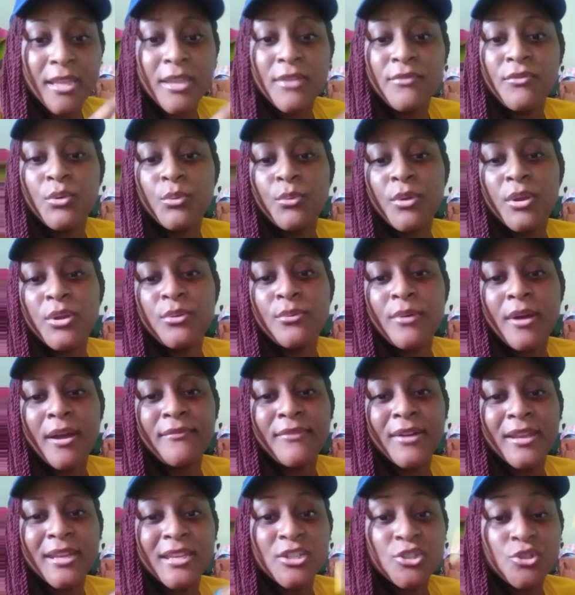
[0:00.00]
Even when you
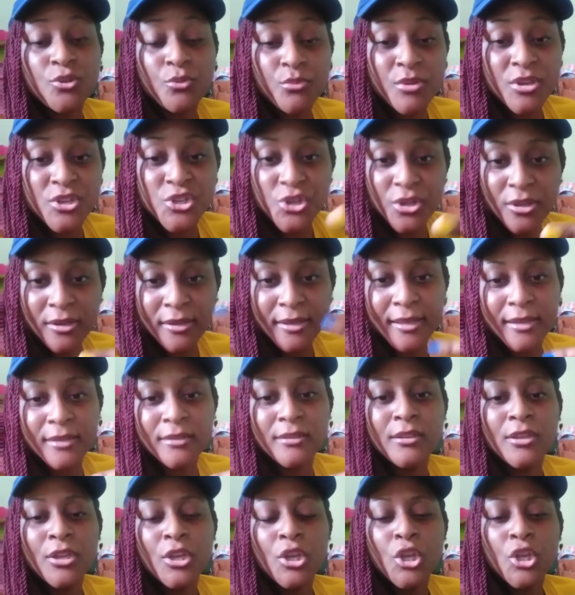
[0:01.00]
have an intuition
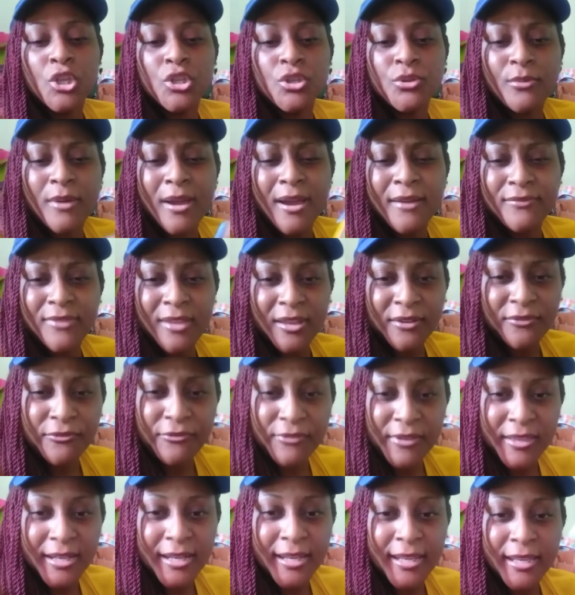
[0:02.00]
and you have that
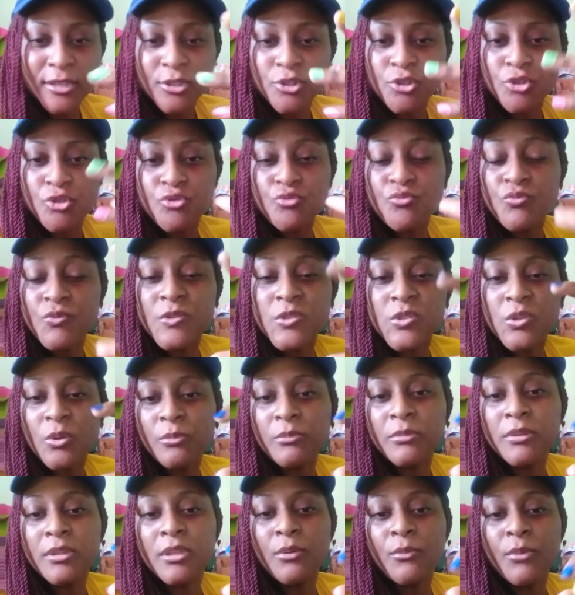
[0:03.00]
feeling to do
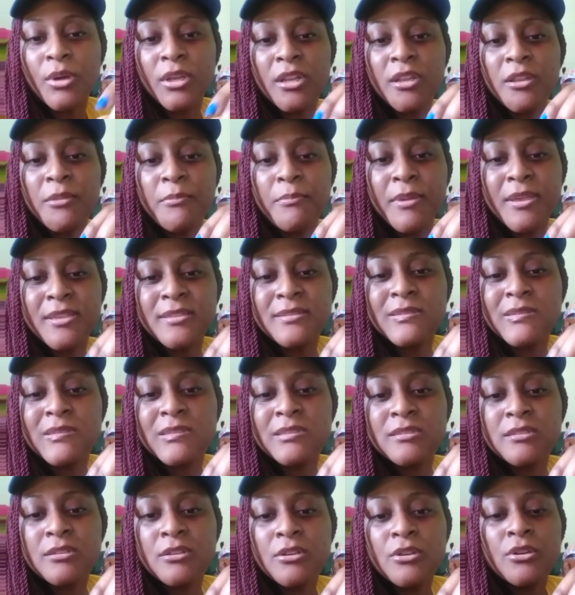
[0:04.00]
something, one of the
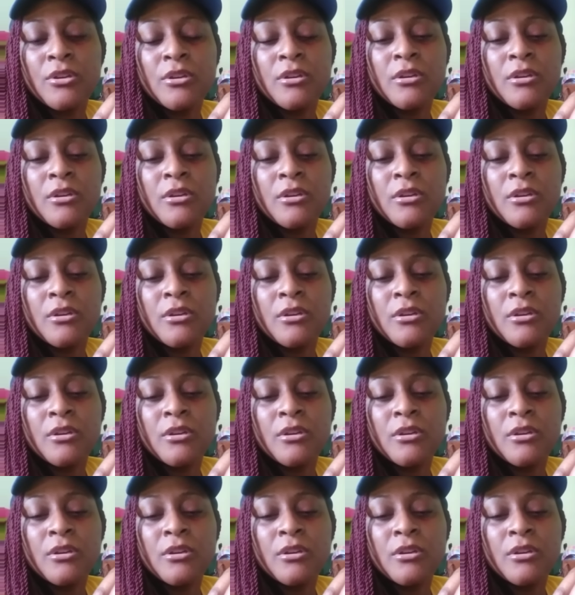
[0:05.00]
best